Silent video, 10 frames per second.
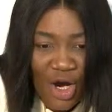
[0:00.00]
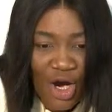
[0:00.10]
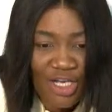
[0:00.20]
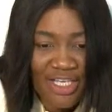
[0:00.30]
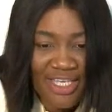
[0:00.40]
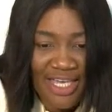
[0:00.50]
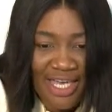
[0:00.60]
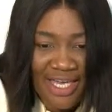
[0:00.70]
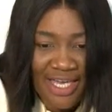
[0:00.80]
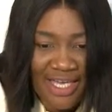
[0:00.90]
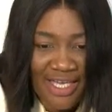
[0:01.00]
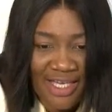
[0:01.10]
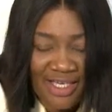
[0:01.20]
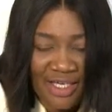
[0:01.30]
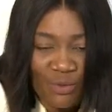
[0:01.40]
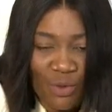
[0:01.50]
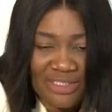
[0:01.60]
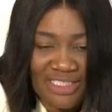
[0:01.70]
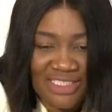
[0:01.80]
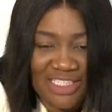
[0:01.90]
okay,
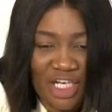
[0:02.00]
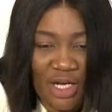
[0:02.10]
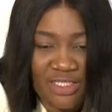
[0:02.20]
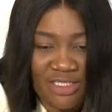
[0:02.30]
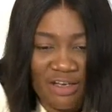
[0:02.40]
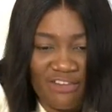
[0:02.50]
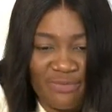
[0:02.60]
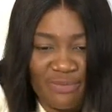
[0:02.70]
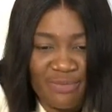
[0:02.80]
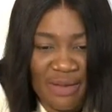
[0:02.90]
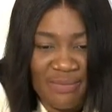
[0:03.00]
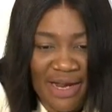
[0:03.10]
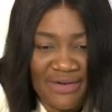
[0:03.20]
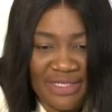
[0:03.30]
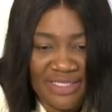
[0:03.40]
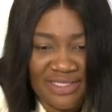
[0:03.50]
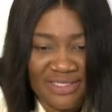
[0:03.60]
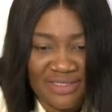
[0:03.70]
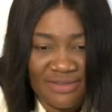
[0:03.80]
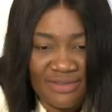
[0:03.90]
what is the cost of
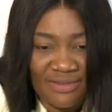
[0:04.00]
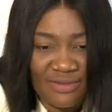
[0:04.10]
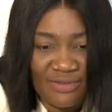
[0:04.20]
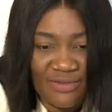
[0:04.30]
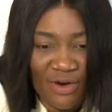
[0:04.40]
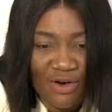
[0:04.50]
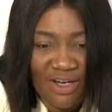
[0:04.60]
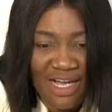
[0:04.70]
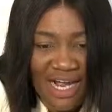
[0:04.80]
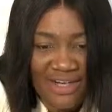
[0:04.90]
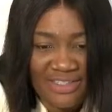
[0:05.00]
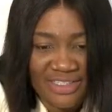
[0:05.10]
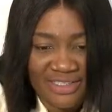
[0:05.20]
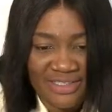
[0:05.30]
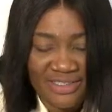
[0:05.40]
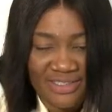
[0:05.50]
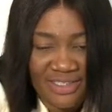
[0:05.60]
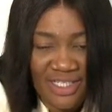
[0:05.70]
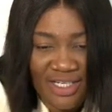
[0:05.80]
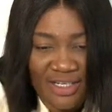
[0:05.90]
berberis vulgaris
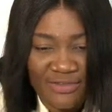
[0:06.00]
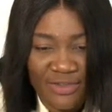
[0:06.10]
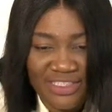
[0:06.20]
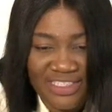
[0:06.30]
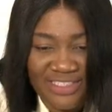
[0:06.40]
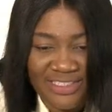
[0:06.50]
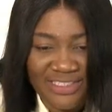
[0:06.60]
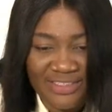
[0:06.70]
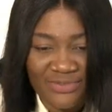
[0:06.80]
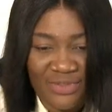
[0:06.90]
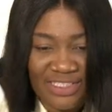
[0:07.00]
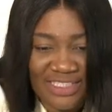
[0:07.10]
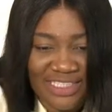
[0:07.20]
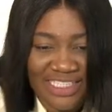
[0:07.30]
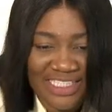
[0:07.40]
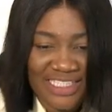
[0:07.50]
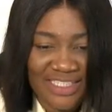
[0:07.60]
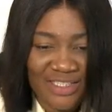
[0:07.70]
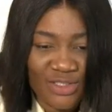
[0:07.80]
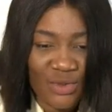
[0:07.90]
for this, for the
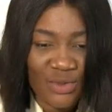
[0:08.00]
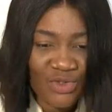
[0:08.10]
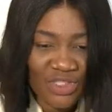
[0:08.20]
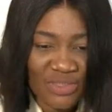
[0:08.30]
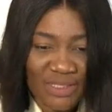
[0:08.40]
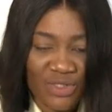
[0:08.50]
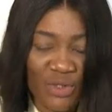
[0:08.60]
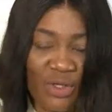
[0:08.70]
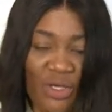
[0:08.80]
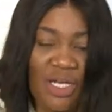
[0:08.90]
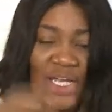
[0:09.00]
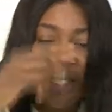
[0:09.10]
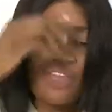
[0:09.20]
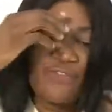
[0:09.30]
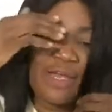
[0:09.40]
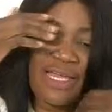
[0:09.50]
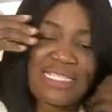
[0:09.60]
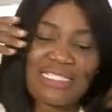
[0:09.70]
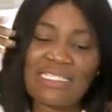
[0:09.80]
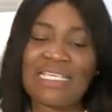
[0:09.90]
kidney stones treatment? So if you are
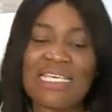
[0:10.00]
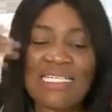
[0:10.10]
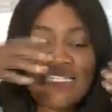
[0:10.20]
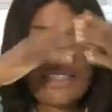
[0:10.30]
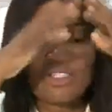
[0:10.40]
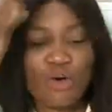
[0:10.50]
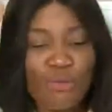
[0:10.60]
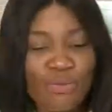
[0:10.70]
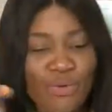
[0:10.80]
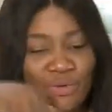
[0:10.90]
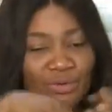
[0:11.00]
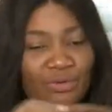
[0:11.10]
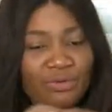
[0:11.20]
getting the kidney combo,